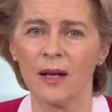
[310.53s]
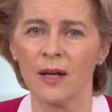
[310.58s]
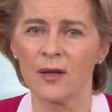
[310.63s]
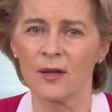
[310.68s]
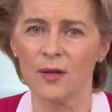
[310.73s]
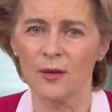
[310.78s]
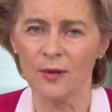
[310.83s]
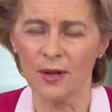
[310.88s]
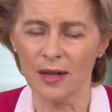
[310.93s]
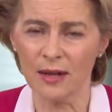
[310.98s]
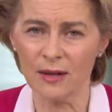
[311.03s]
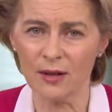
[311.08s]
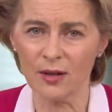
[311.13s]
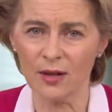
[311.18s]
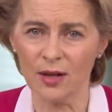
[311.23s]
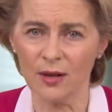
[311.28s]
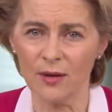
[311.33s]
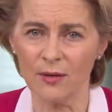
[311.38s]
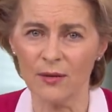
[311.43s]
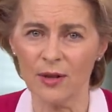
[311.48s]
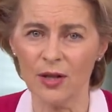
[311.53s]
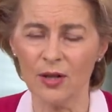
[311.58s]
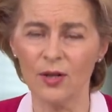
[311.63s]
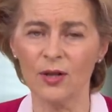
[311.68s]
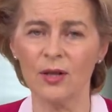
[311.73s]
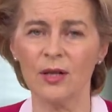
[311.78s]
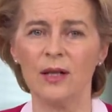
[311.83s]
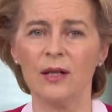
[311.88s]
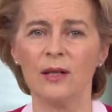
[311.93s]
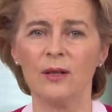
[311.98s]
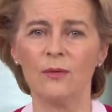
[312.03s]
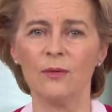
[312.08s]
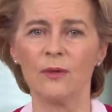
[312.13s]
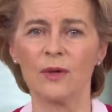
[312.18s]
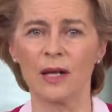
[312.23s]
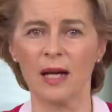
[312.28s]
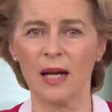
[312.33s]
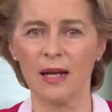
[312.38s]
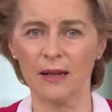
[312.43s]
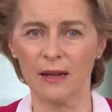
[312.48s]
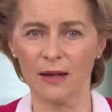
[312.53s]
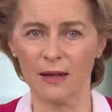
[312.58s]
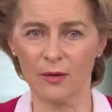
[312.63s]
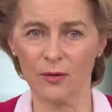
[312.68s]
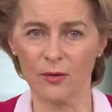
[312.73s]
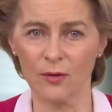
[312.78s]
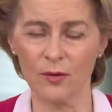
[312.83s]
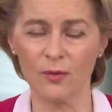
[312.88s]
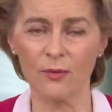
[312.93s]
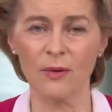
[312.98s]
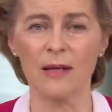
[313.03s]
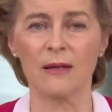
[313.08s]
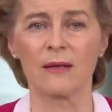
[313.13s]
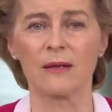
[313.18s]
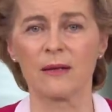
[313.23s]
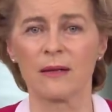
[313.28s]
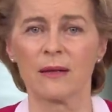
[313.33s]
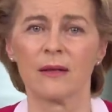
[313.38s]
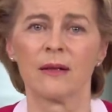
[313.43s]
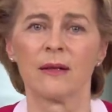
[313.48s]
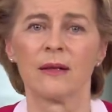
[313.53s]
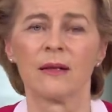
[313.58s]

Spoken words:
So Next Generation EU can address